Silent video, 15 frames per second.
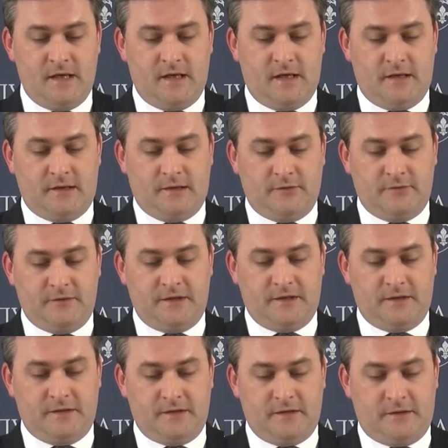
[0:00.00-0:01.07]

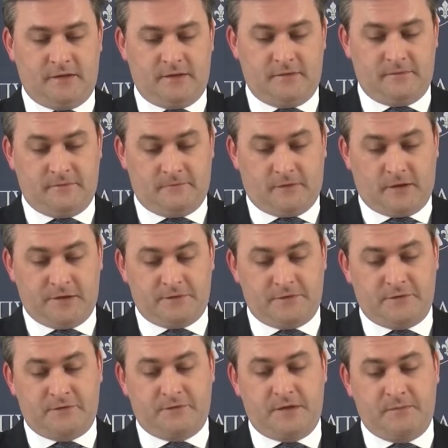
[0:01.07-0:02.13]
including the
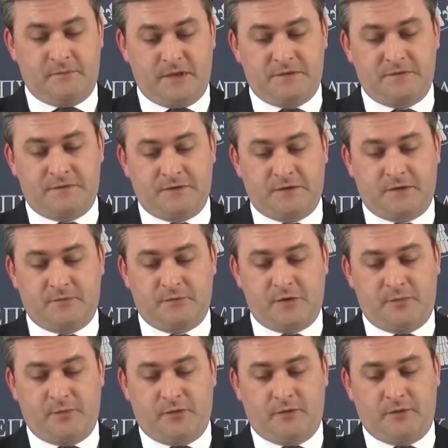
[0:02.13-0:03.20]
voluntary midterm
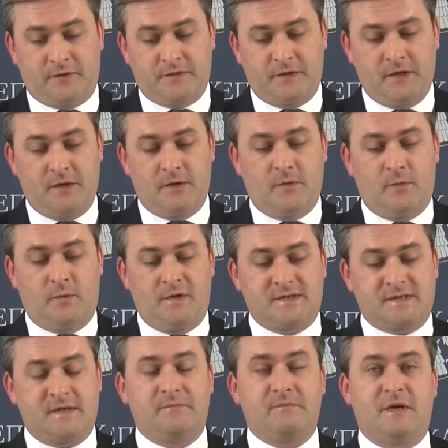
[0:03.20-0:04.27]
report we
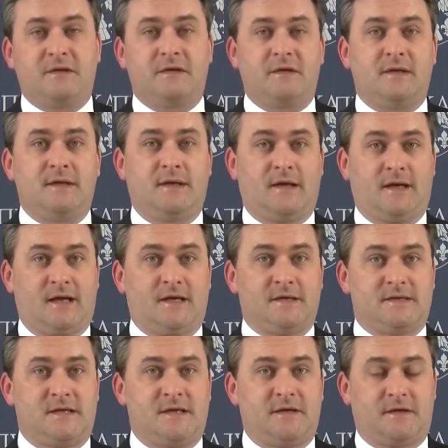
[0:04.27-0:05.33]
submitted
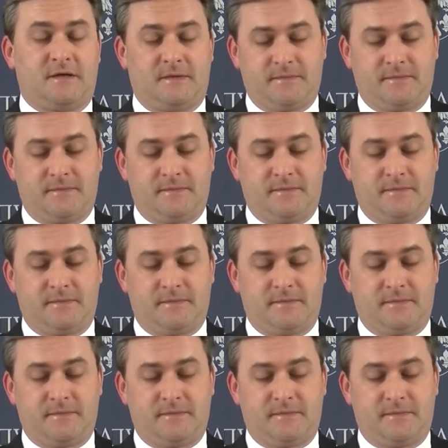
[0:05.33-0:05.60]
last year.